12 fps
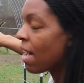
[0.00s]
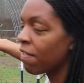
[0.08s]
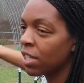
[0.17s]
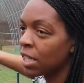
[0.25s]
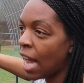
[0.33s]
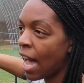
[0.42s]

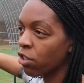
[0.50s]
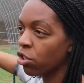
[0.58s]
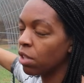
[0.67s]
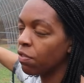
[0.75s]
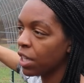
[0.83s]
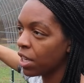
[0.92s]
haven't
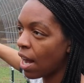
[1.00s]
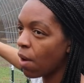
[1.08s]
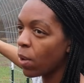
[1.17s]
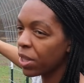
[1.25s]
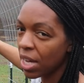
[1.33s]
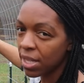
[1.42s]
actually figured
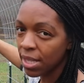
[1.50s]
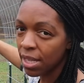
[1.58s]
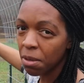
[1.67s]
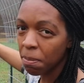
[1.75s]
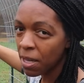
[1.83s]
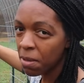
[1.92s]
out what that's
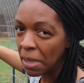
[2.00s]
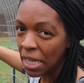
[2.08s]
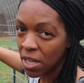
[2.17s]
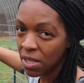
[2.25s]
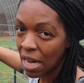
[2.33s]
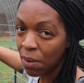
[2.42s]
gonna be
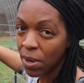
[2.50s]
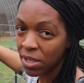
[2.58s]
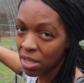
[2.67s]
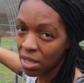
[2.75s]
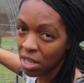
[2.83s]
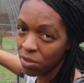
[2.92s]
because that
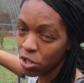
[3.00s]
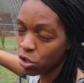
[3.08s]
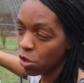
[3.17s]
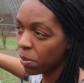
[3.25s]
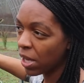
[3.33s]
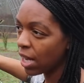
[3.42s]
wasn't the
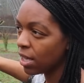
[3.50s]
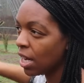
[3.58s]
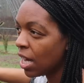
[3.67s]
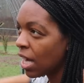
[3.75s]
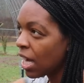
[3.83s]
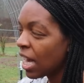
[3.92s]
original plan.
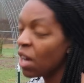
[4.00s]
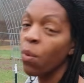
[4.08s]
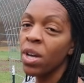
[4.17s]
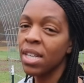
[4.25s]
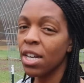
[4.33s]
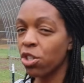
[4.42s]
It
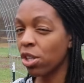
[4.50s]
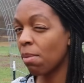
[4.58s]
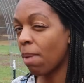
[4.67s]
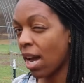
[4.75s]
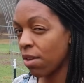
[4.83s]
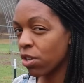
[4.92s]
was actually
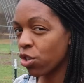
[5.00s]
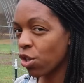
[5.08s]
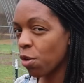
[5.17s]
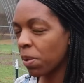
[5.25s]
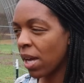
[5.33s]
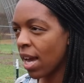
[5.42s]
my
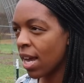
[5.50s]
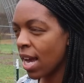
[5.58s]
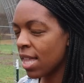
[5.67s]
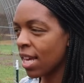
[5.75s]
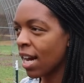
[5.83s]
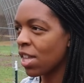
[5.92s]
original plan,
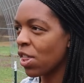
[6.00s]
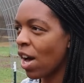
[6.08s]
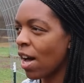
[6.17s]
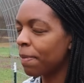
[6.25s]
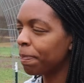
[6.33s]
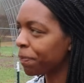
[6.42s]
and then I
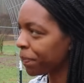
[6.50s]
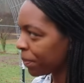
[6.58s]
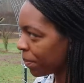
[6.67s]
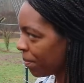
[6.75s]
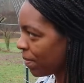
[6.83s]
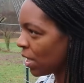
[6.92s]
thought,
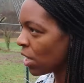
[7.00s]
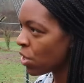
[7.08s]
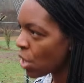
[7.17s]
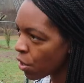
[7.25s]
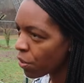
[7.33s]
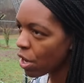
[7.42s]

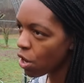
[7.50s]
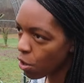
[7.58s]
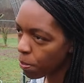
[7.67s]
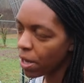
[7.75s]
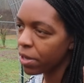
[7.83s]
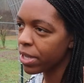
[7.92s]
no,
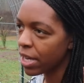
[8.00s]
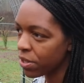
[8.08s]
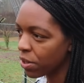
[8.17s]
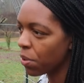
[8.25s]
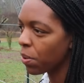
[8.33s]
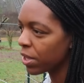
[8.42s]
prioritize
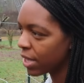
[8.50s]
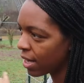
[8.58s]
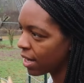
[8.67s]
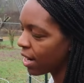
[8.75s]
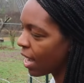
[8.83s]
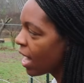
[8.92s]
the gourd,
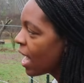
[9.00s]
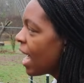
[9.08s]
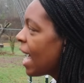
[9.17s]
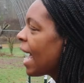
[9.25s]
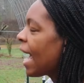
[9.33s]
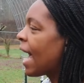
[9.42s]

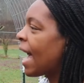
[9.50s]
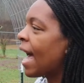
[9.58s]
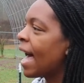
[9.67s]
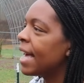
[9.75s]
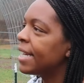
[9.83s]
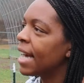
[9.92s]

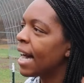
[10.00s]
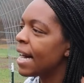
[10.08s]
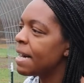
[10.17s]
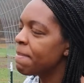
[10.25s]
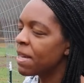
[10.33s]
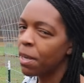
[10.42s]
and
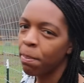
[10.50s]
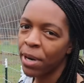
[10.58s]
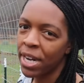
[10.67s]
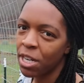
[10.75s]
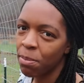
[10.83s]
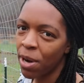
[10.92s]
then
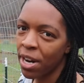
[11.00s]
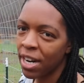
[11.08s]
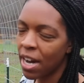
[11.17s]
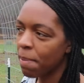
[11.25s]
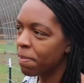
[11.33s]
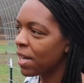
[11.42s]
Brandon brought
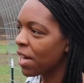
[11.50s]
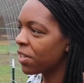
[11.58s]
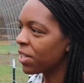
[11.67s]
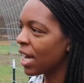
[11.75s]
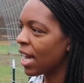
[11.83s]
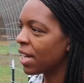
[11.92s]
it up the
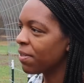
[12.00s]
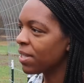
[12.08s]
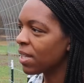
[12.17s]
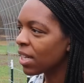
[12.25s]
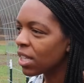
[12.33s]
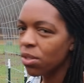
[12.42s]
other day and
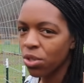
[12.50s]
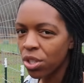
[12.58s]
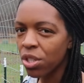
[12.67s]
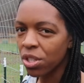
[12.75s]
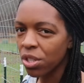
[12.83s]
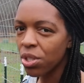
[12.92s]
was like, you
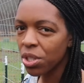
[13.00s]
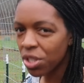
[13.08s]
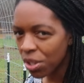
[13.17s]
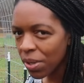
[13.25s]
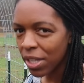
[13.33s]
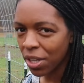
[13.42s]
should
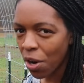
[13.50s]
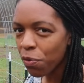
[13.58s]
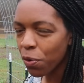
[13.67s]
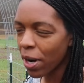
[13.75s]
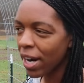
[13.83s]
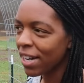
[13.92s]
do it, go
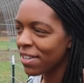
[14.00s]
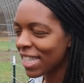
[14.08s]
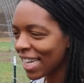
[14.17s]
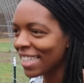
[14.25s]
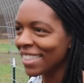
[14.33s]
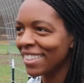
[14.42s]
for it. And I was
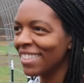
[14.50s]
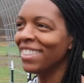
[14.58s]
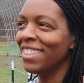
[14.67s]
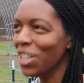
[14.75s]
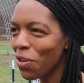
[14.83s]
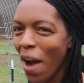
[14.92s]
like,
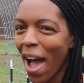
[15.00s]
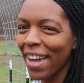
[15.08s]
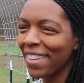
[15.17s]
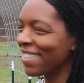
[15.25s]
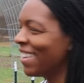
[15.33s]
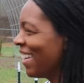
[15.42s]
you're right.